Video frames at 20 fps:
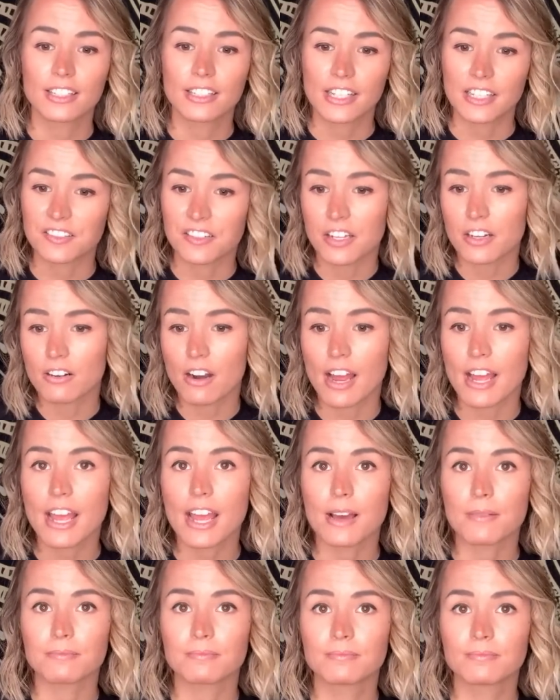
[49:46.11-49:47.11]
Because here I
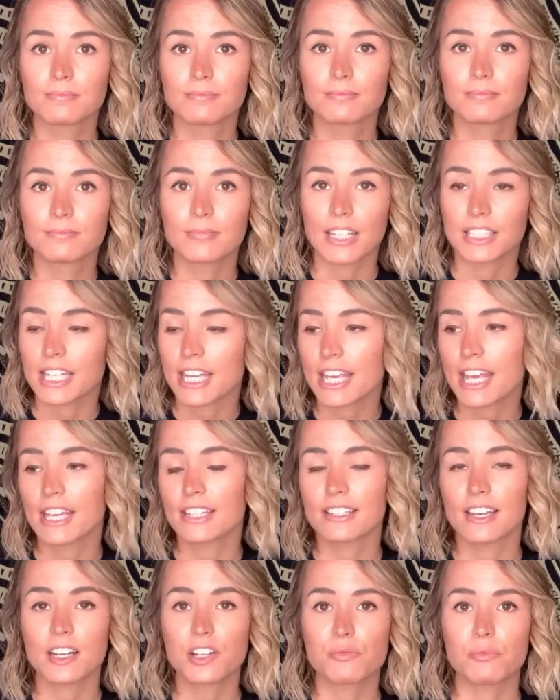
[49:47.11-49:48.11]
am. And they
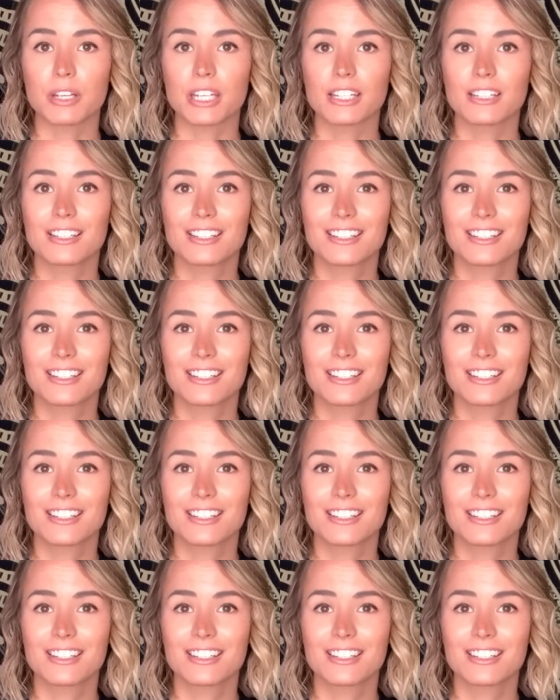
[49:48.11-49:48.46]
can't touch me.